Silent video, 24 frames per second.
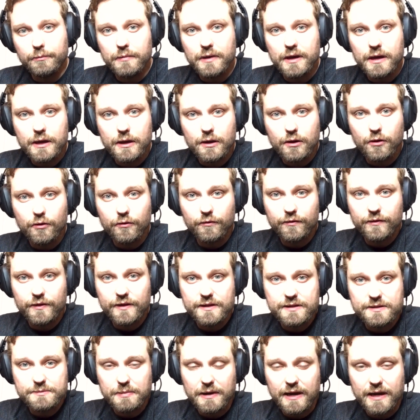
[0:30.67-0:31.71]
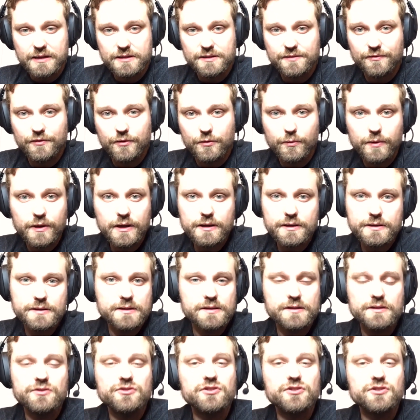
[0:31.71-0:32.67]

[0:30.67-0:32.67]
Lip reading: me over these past few weeks.